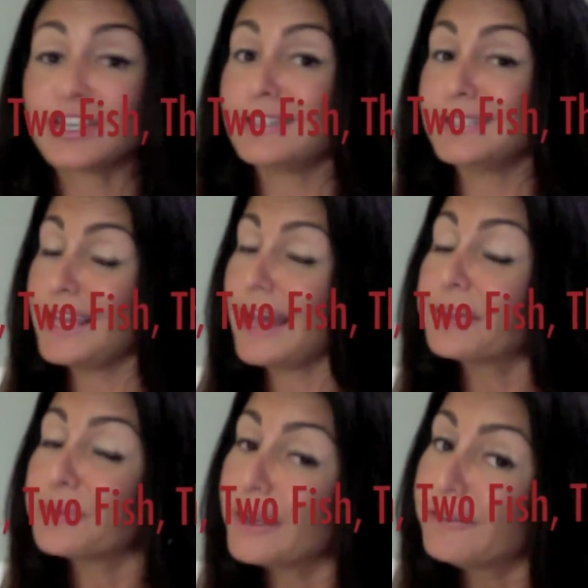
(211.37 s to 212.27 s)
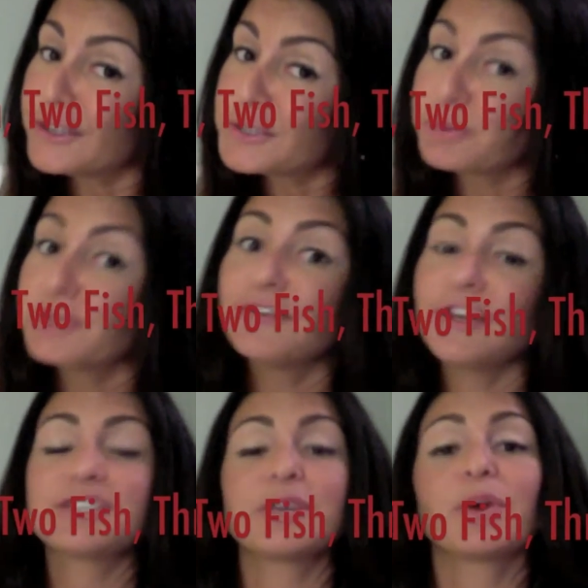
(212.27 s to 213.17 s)
and take out the red fish, blue
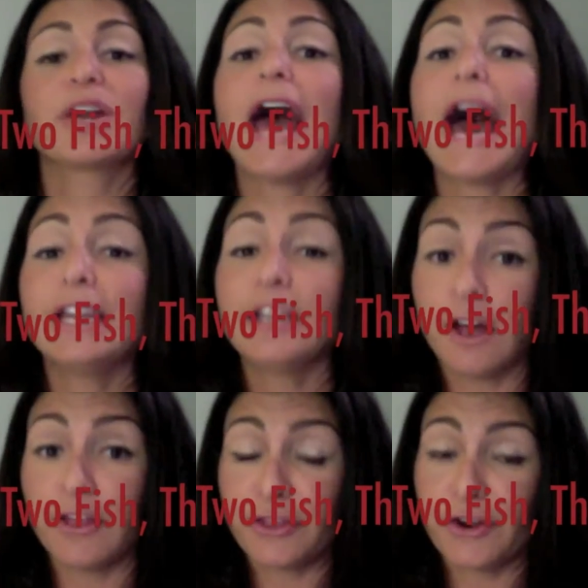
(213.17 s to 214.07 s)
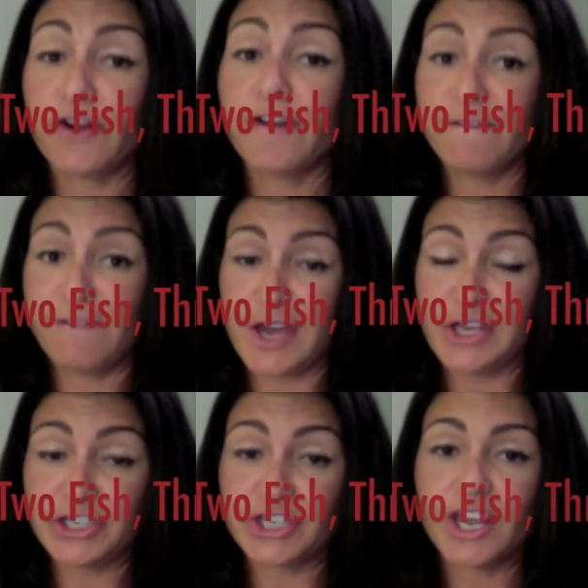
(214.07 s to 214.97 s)
fish, and we're going to add in a third
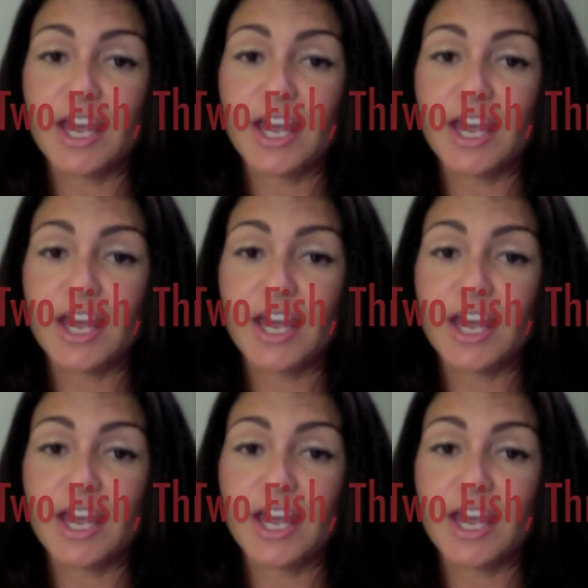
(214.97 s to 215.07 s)
fish.